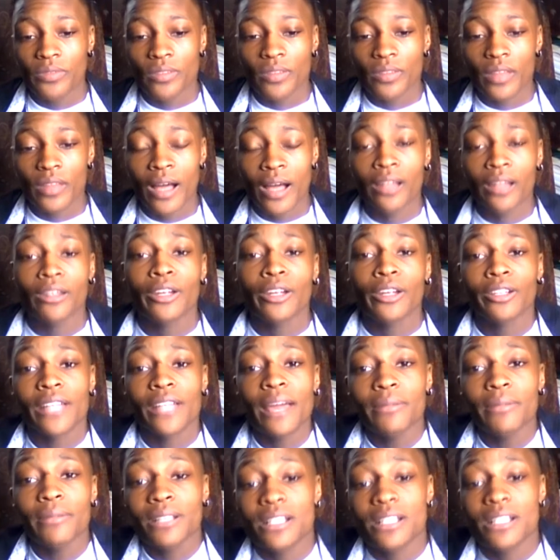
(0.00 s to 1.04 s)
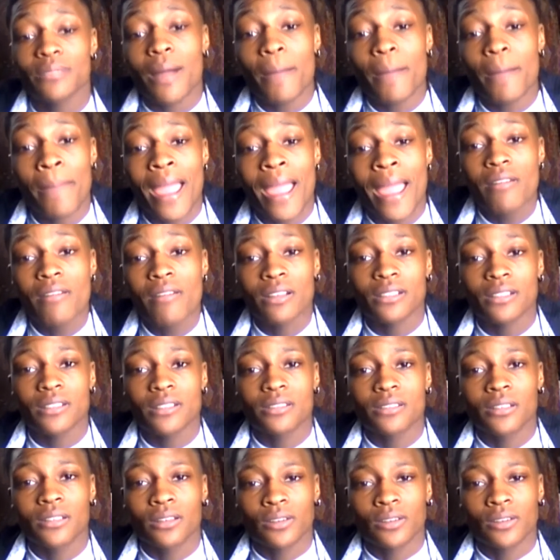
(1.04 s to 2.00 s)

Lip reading: I learned that because my parents,